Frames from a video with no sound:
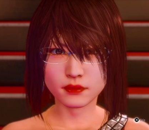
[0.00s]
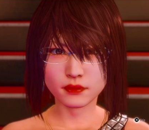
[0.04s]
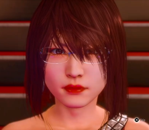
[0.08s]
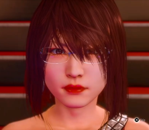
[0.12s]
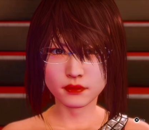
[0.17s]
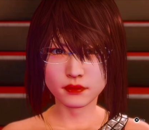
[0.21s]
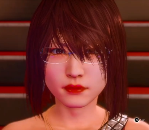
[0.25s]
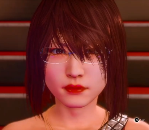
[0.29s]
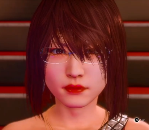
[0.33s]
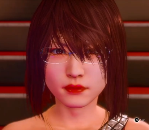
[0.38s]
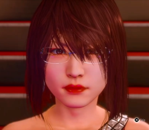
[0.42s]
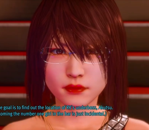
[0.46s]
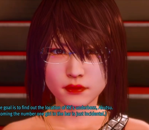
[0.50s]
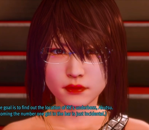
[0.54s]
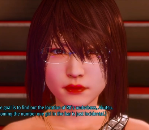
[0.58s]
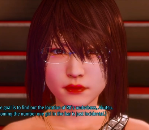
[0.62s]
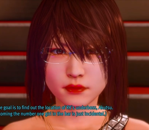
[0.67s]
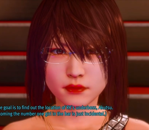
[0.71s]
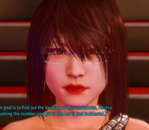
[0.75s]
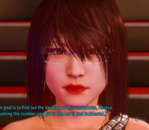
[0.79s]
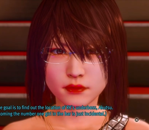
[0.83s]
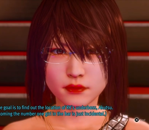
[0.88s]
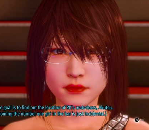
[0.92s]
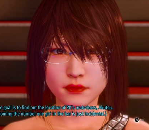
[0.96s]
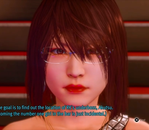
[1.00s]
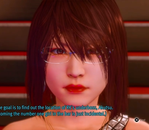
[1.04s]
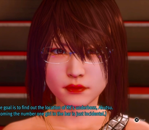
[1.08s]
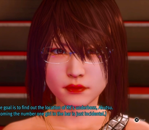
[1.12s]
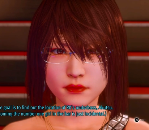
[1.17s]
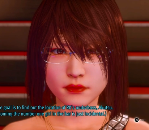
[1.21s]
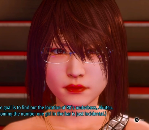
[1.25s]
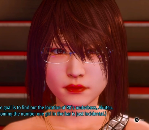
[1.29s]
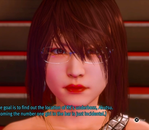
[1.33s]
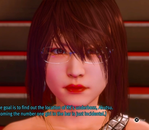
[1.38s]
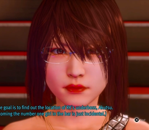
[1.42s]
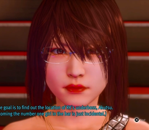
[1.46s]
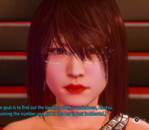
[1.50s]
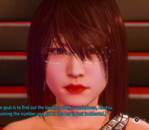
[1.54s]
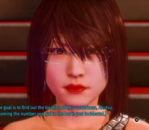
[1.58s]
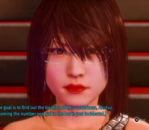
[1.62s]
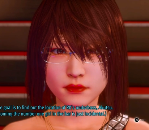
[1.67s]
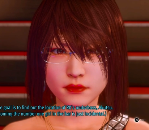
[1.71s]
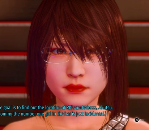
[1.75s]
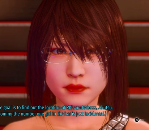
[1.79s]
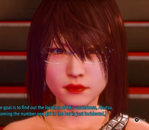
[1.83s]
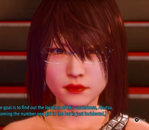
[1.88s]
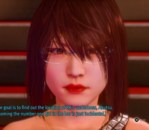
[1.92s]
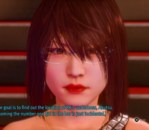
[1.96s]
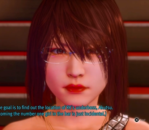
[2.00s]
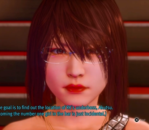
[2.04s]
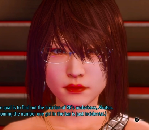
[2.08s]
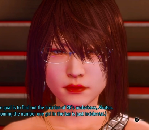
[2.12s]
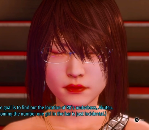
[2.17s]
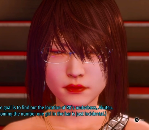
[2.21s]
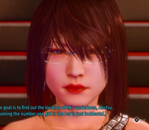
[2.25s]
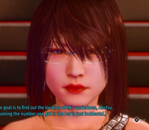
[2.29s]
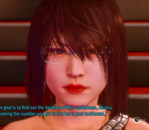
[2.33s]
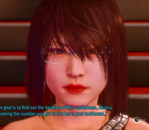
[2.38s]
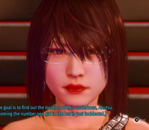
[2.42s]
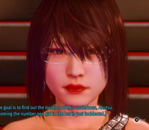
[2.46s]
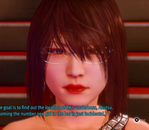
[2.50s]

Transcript: [no speech]